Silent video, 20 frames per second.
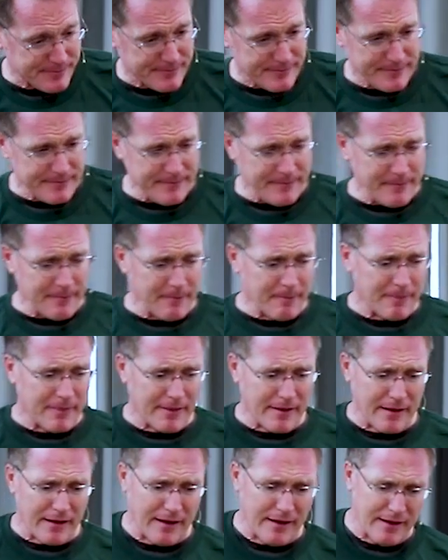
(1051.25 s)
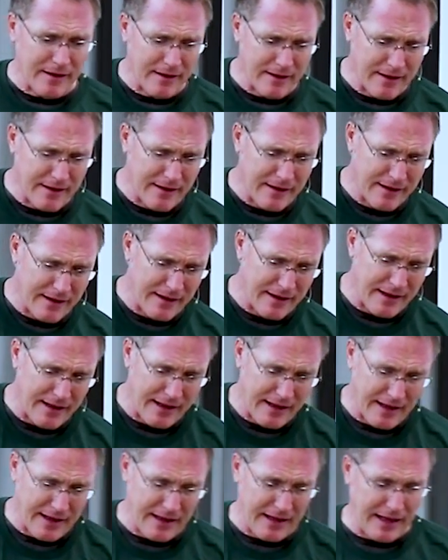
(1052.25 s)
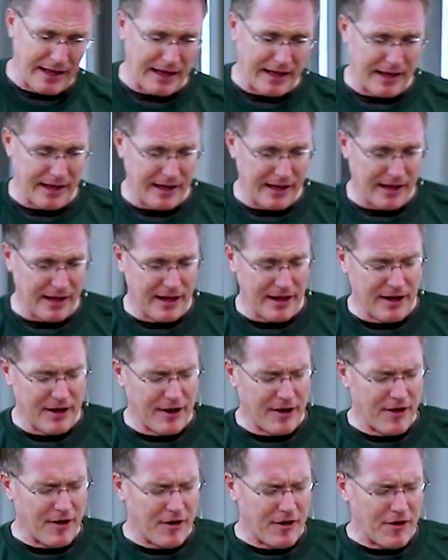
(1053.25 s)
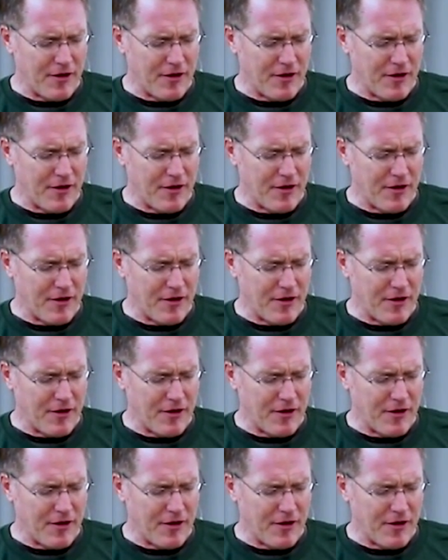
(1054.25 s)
No one is speaking in this clip.